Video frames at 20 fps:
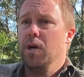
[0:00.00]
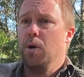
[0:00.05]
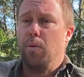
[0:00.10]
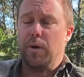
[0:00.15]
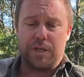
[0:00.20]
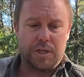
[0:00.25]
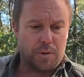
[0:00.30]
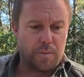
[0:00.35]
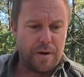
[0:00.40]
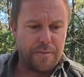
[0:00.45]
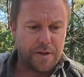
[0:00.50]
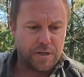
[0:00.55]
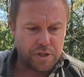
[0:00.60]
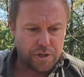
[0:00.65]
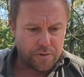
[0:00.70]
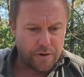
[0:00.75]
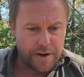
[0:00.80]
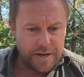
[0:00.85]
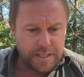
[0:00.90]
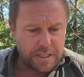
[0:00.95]
which is when the
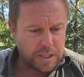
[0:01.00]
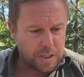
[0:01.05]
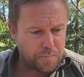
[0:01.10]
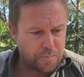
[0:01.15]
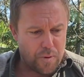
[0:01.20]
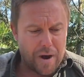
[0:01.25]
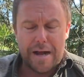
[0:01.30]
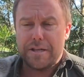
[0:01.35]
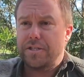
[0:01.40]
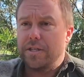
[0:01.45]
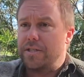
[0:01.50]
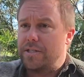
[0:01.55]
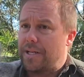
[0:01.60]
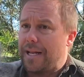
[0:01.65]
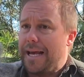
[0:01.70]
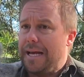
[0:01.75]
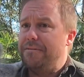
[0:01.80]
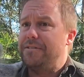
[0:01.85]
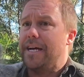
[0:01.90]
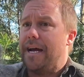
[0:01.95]
tree sprouts its
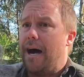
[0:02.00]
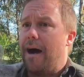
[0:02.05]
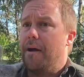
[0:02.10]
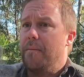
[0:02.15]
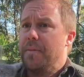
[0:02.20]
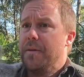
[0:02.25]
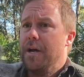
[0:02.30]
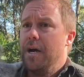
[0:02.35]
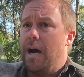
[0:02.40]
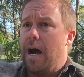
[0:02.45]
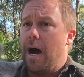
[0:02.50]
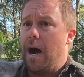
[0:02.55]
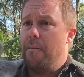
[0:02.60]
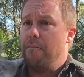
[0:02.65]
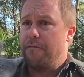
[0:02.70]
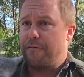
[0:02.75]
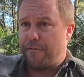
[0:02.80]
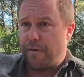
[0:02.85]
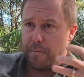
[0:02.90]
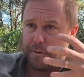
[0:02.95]
leaves out
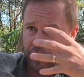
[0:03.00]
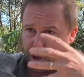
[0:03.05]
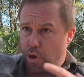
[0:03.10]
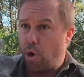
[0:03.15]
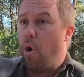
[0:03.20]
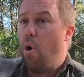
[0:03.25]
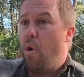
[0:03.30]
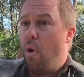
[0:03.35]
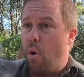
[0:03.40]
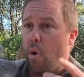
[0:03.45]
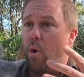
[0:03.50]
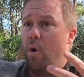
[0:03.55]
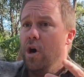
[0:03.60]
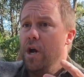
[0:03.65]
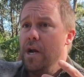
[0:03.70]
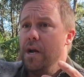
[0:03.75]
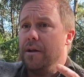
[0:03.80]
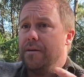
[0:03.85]
from its core.